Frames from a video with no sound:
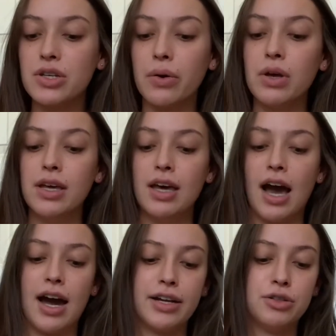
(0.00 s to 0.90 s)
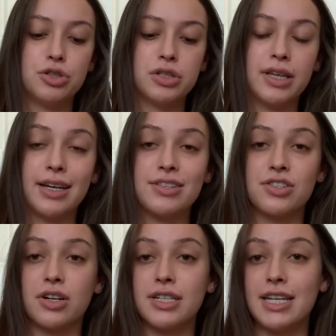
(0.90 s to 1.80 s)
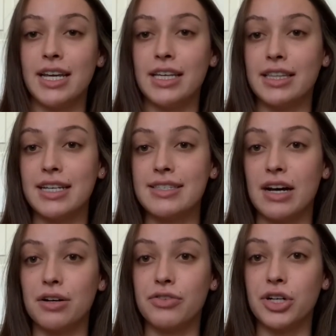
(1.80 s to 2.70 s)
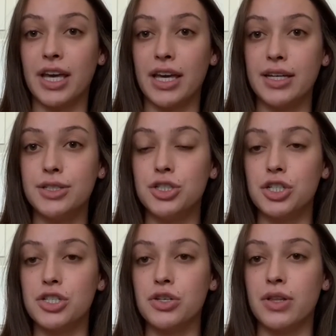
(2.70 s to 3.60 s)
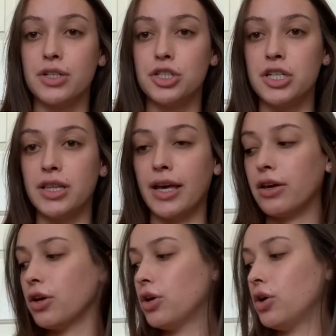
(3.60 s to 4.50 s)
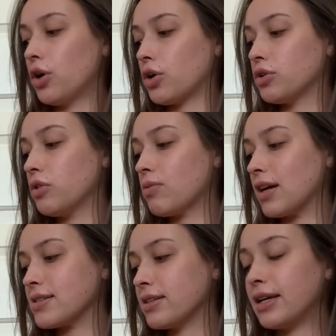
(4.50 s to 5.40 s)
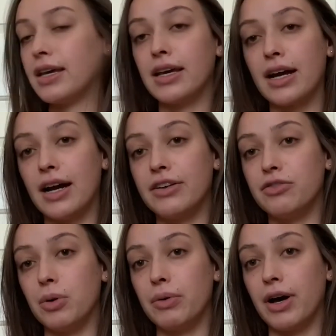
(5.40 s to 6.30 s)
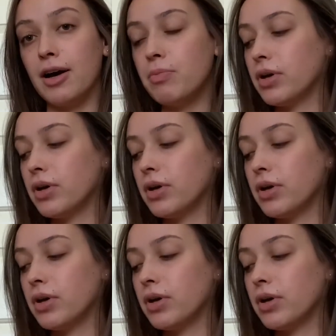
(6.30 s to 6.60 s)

So I usually like started taking things out of her cage just so that she like heard the rustling and kind of woke up,